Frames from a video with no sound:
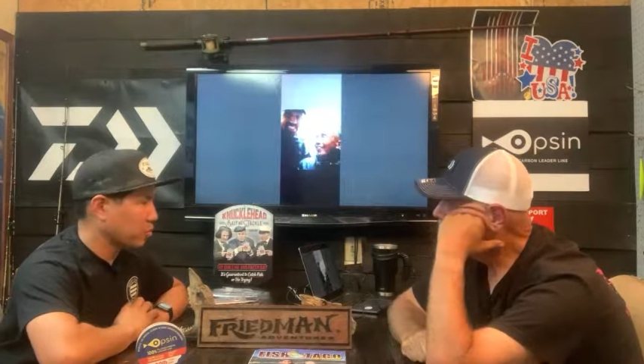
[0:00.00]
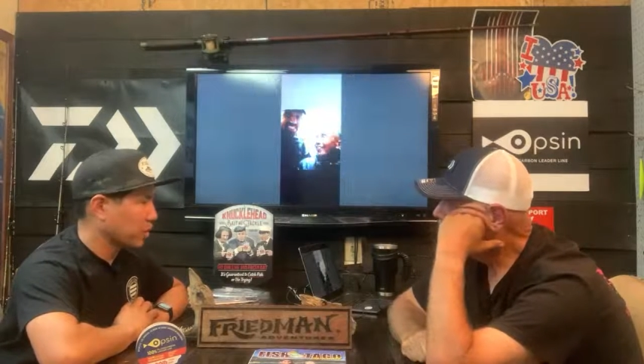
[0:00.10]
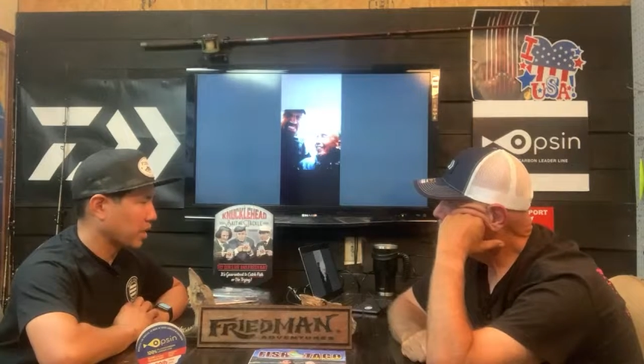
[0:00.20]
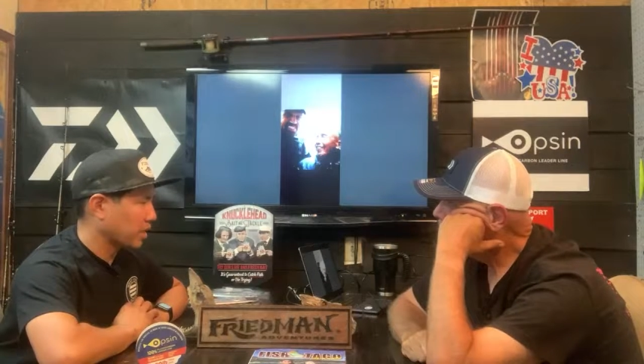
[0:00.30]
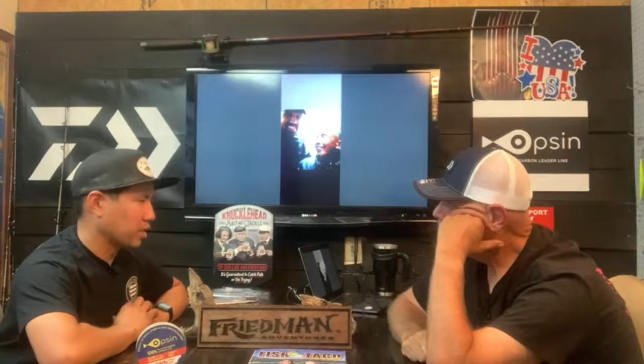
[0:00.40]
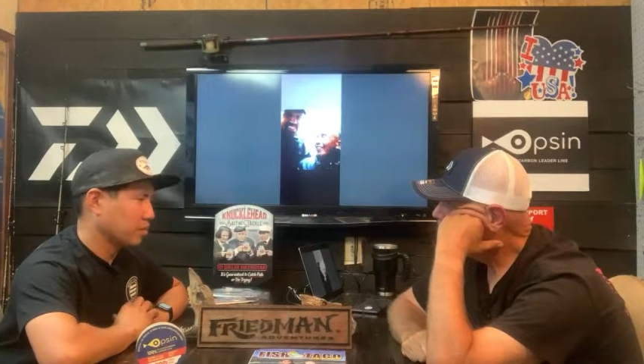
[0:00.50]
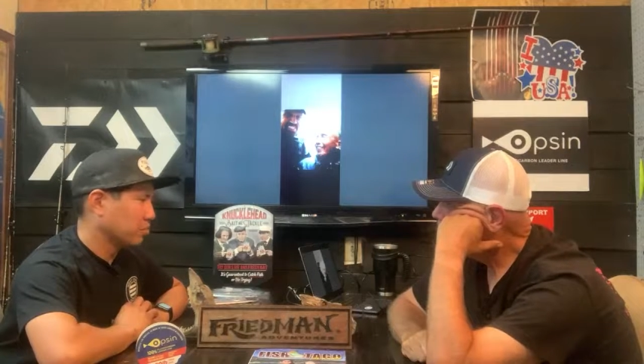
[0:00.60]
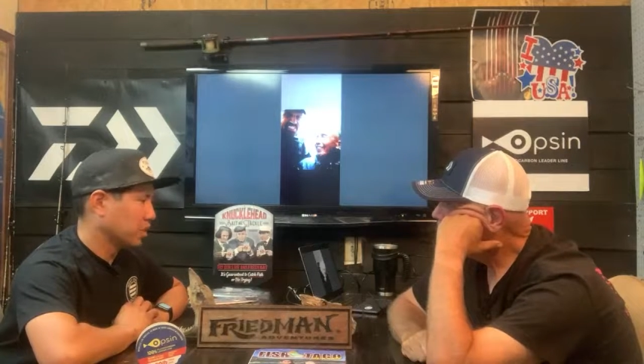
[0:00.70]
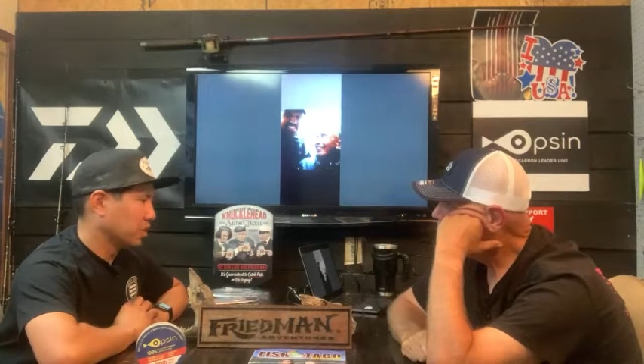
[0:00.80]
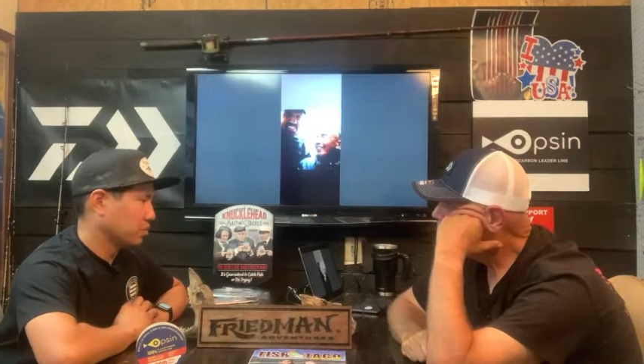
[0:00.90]
They were getting
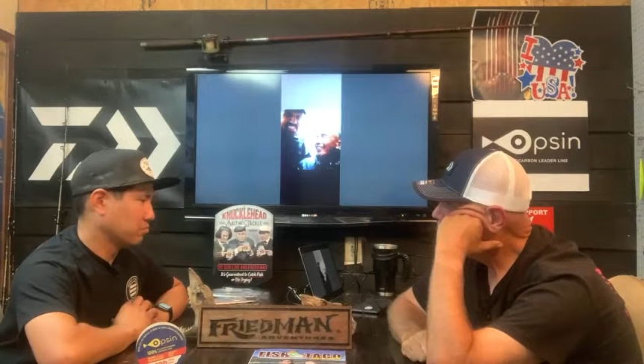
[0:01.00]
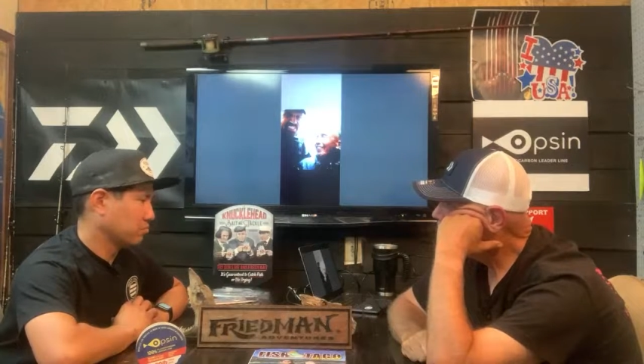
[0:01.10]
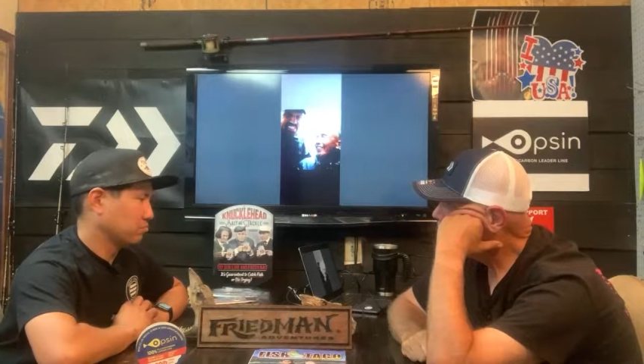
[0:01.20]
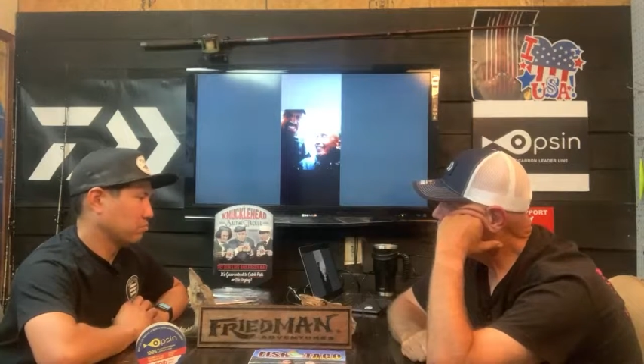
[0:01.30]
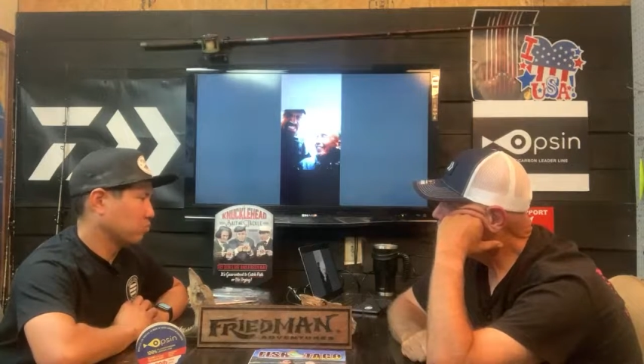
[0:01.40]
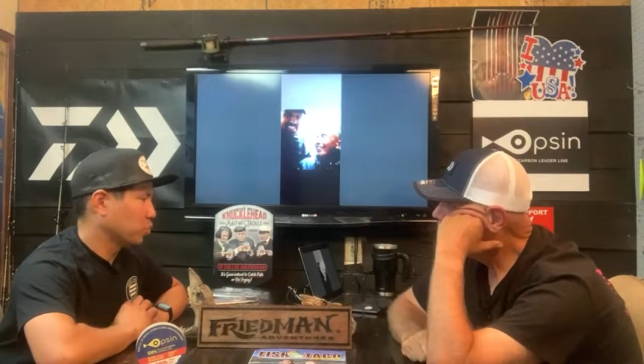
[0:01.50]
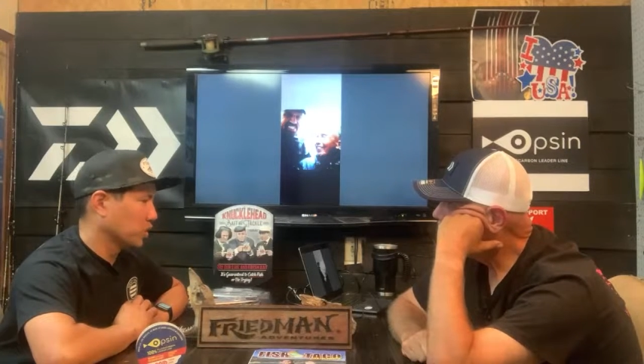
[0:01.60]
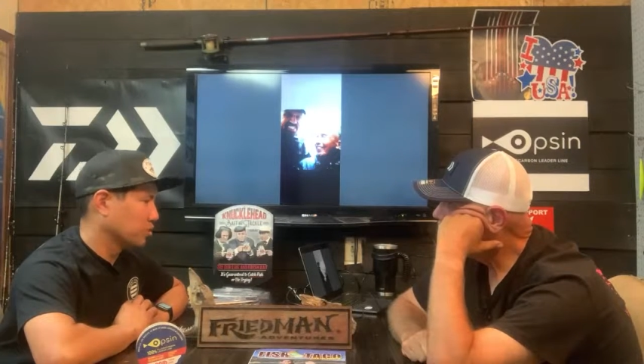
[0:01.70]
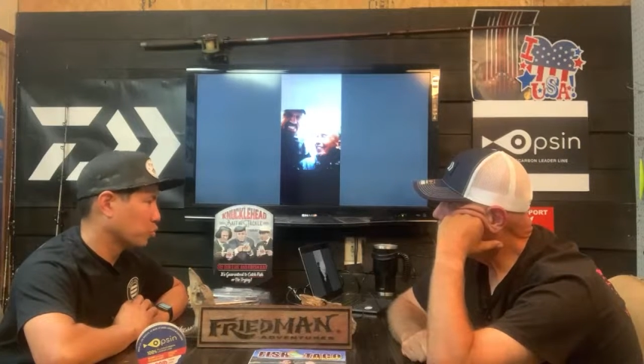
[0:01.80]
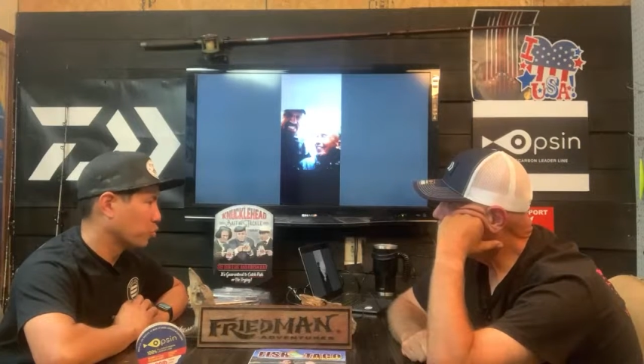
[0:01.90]
them
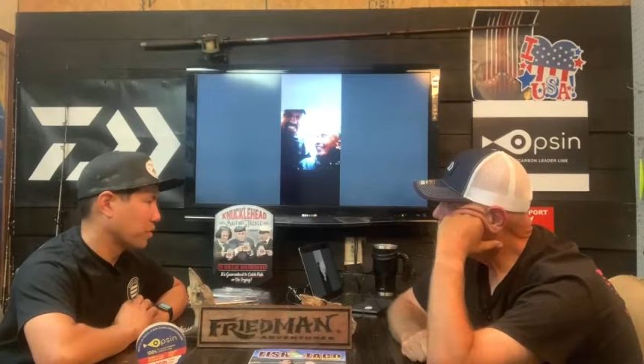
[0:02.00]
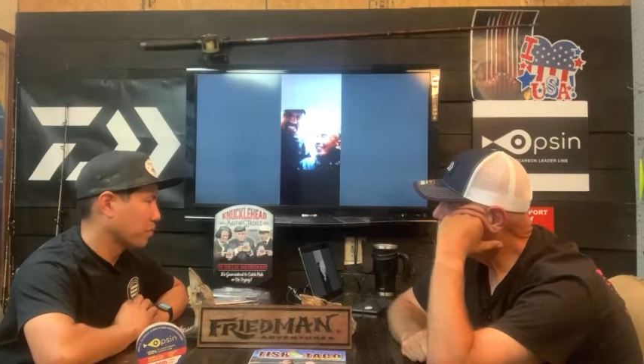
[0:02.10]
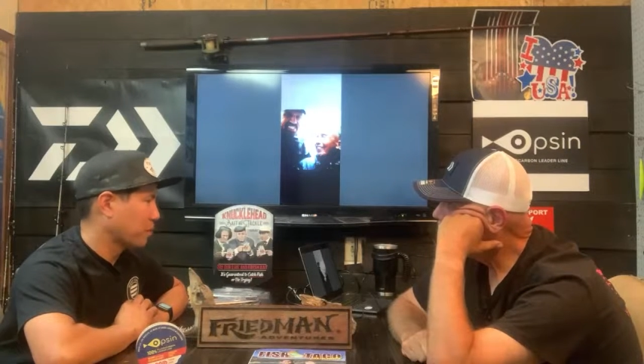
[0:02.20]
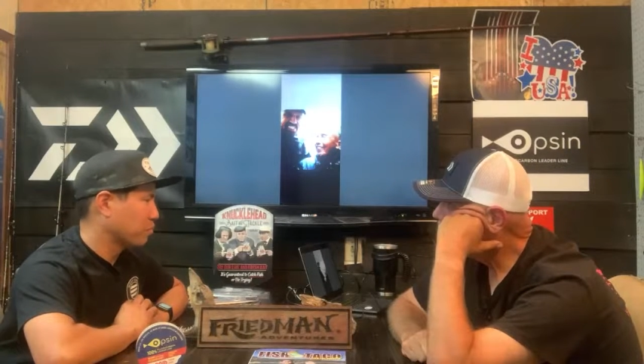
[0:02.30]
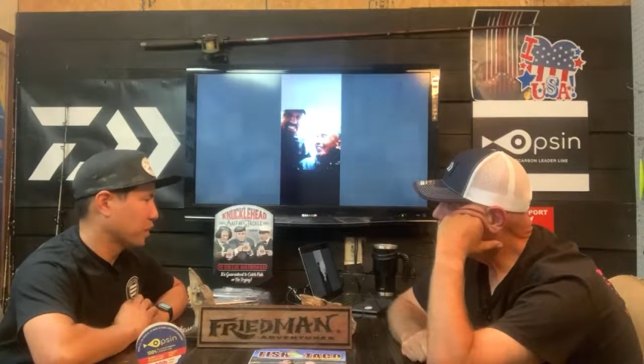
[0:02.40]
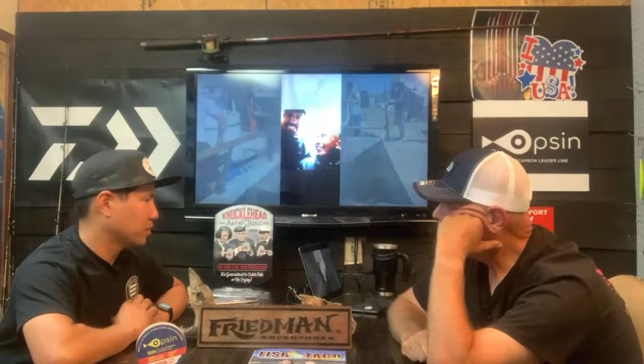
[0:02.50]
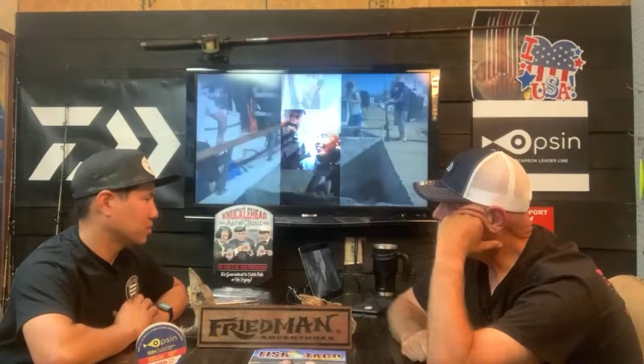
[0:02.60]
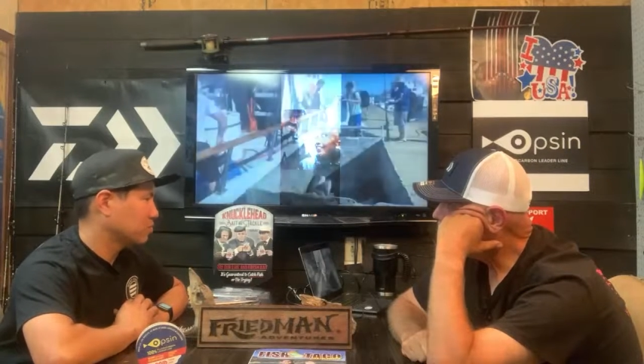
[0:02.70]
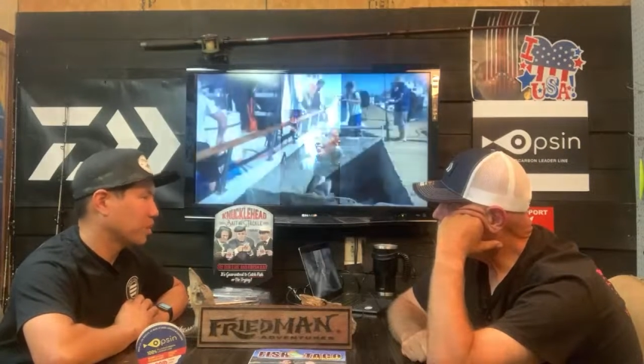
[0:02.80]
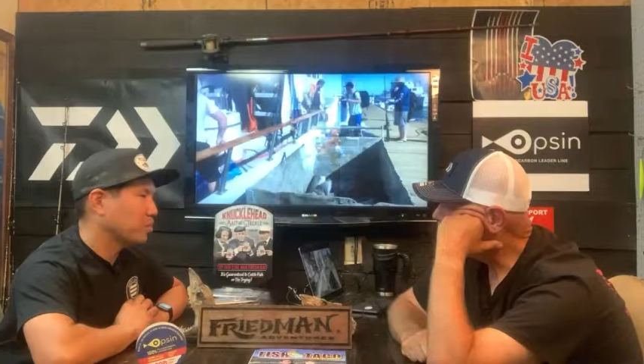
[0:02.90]
what, 25
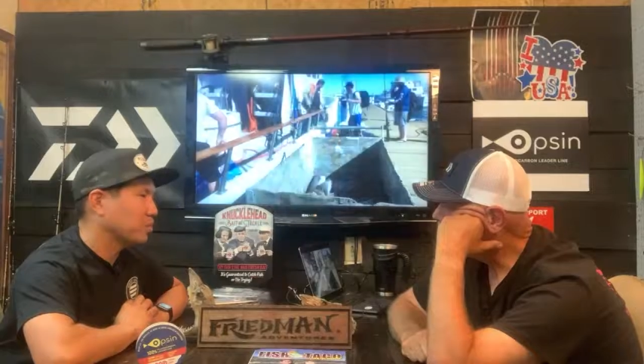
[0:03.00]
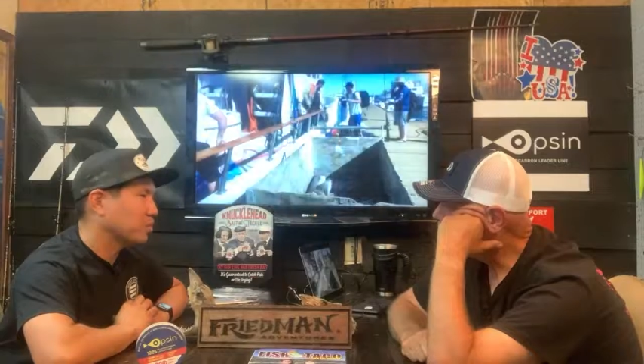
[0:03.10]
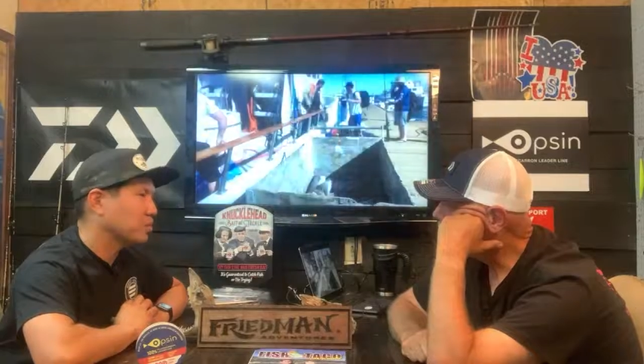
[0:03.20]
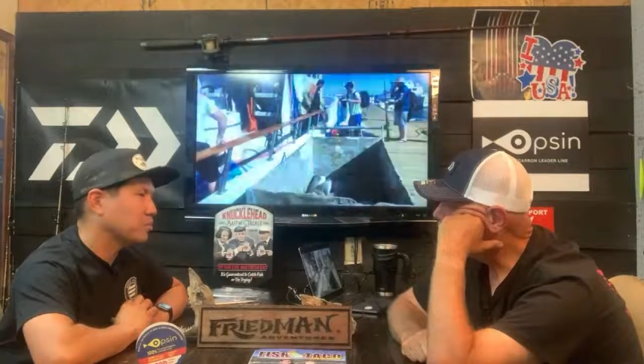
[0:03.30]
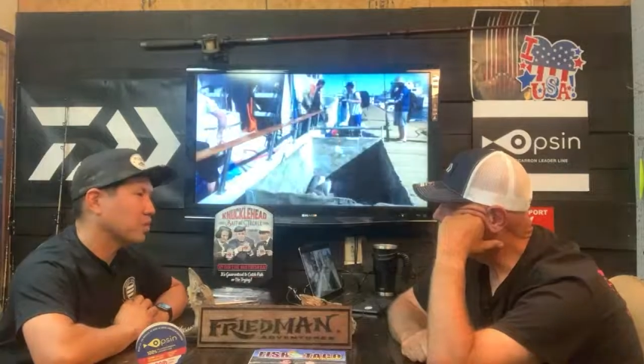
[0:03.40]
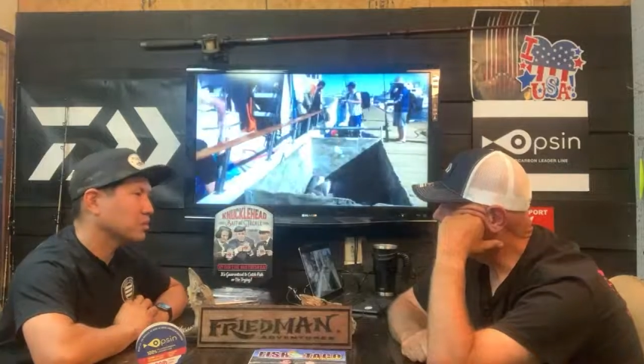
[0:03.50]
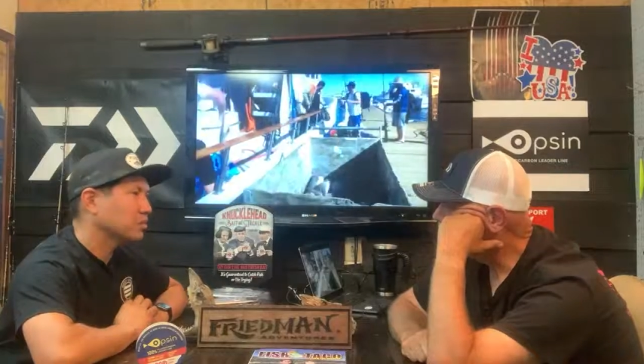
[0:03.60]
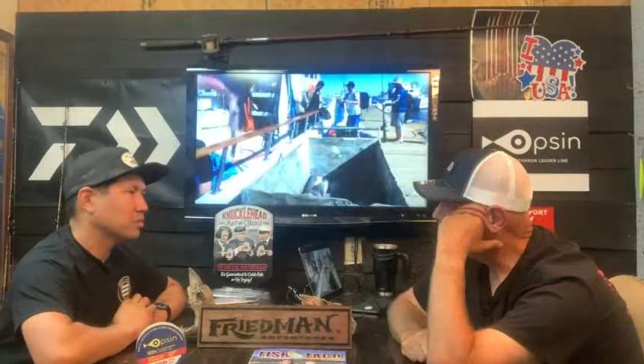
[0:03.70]
minutes, maybe 30 minutes?